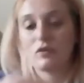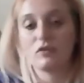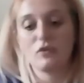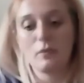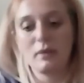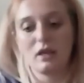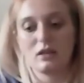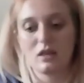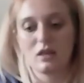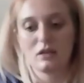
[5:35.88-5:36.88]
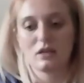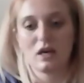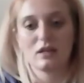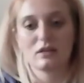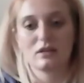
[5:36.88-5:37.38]
for me,
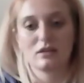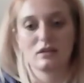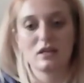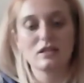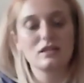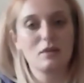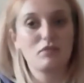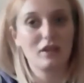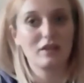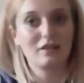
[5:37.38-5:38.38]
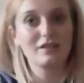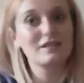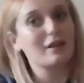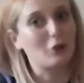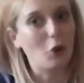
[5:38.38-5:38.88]
that's something that's
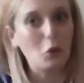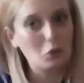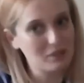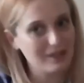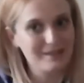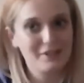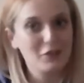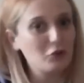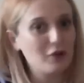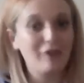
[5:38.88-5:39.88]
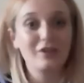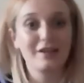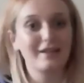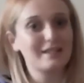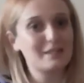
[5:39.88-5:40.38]
like gold dust. You're never
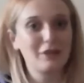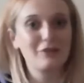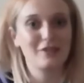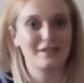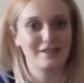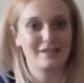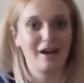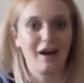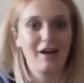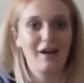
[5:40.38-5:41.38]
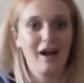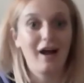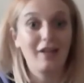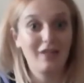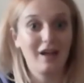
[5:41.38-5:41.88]
going to experience that.
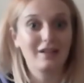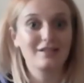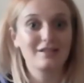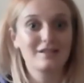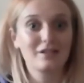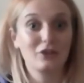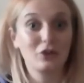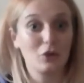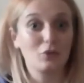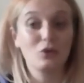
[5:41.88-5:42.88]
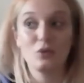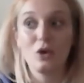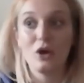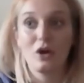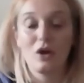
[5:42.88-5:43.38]
And that is,
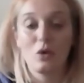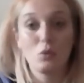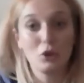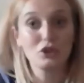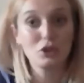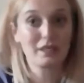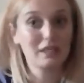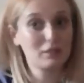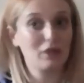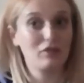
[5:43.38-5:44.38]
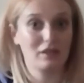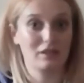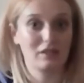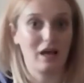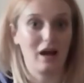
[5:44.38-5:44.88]
once you
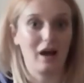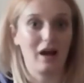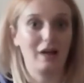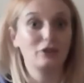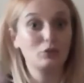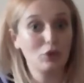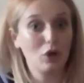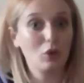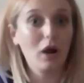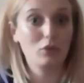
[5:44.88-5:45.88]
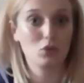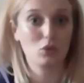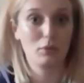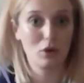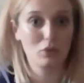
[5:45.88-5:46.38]
experience that and you know how to
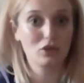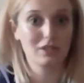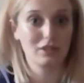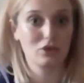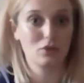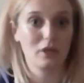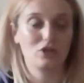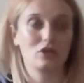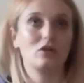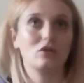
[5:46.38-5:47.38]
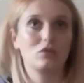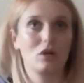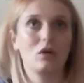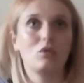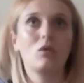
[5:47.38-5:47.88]
approach a situation, you
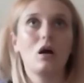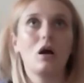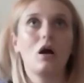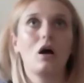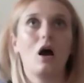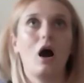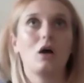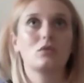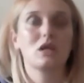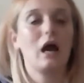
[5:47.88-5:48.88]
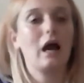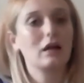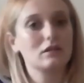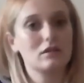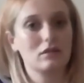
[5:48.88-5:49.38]
know how to
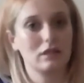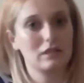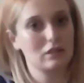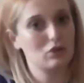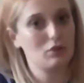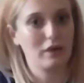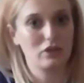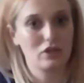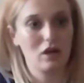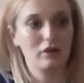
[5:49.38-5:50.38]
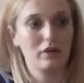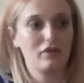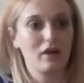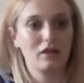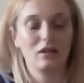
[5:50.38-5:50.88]
handle a situation, if
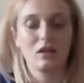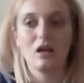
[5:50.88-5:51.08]
any,